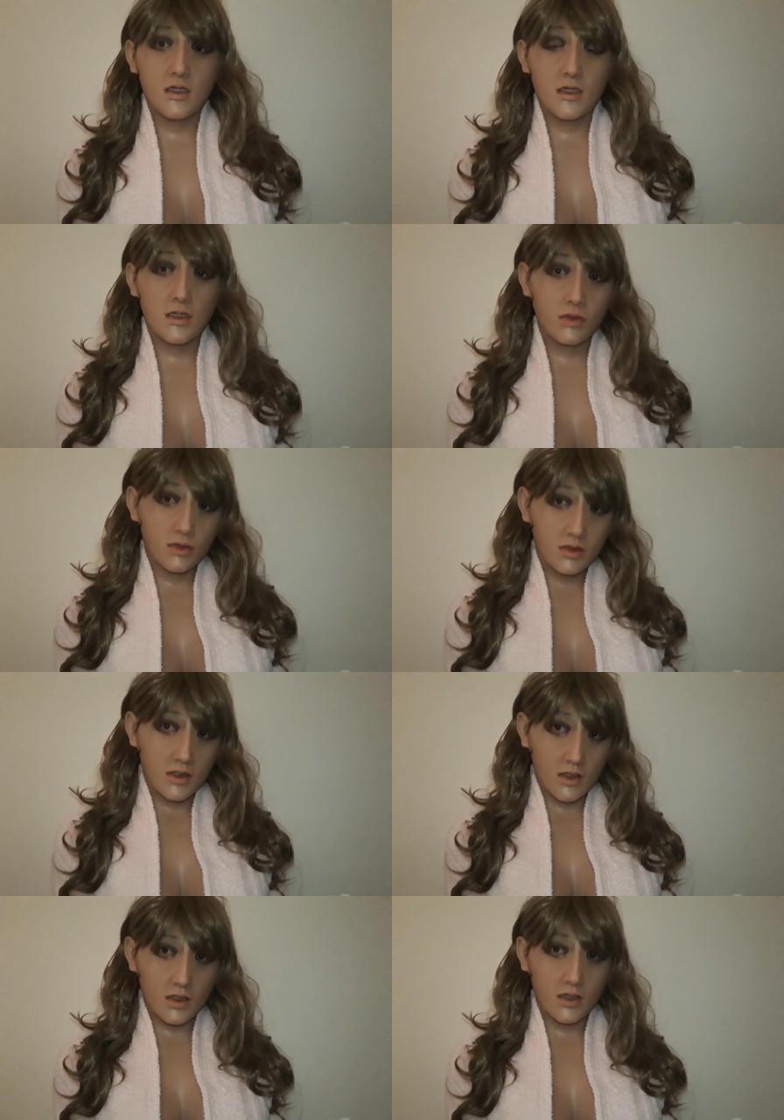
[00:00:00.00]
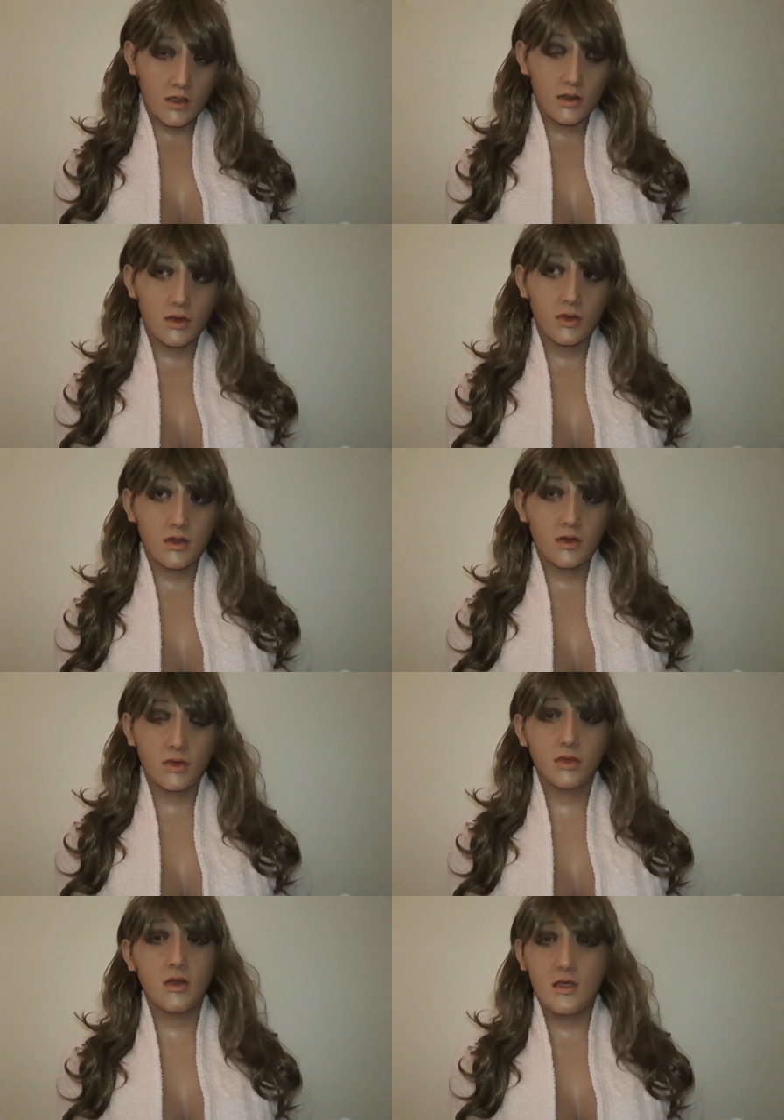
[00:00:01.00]
it will be hard or it
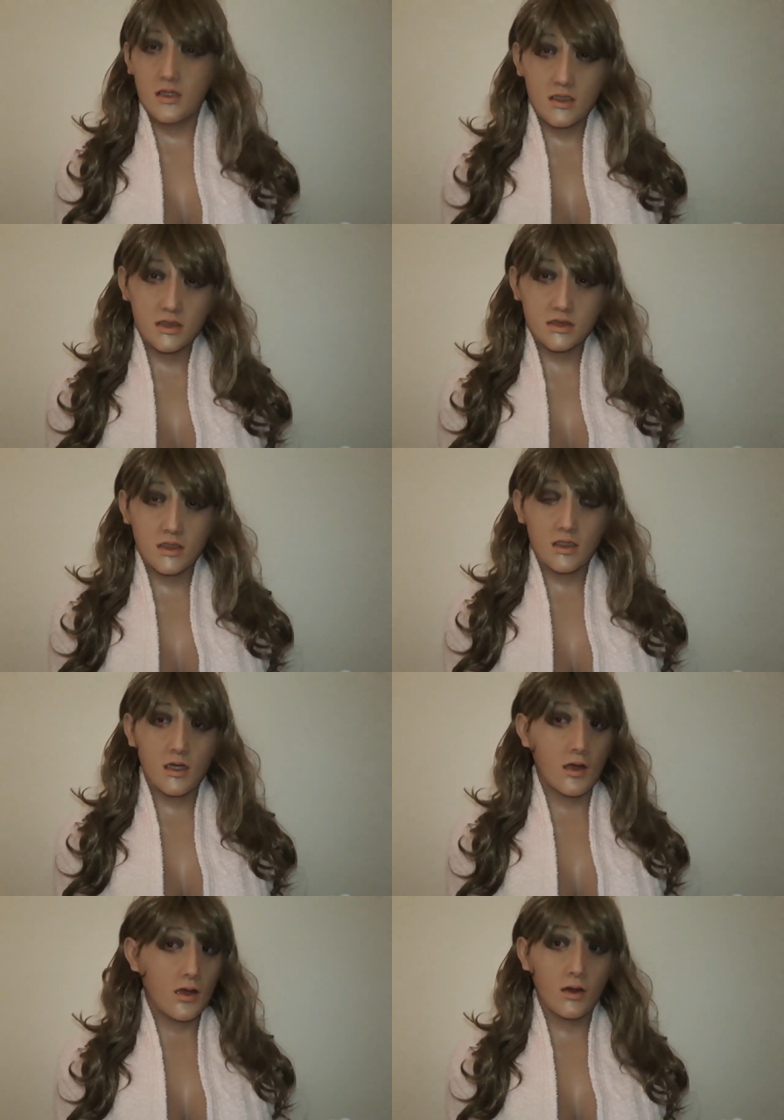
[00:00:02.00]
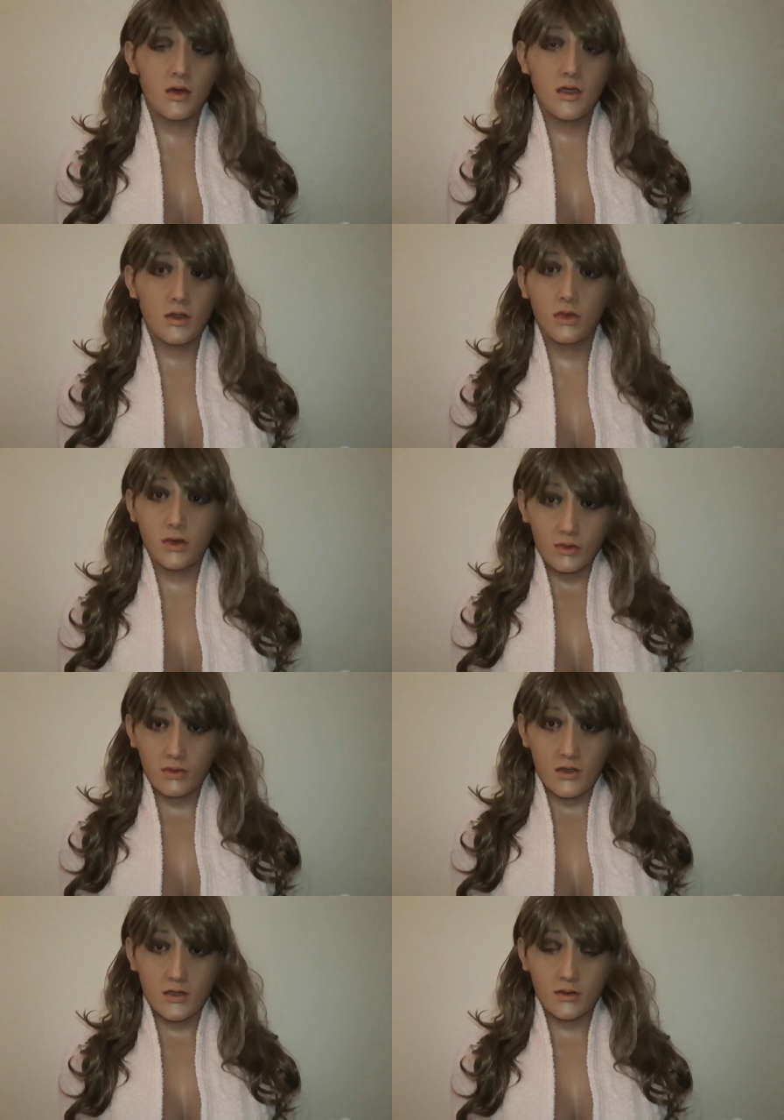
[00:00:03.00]
will be easy, how it will
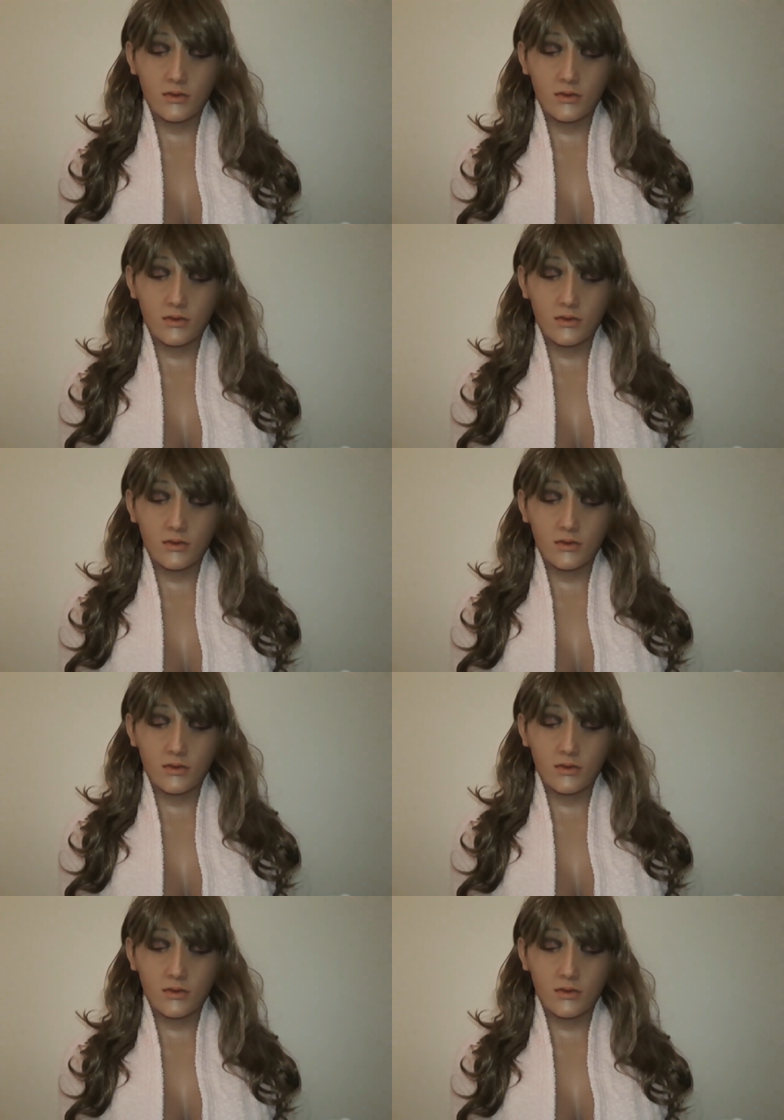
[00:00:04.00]
be.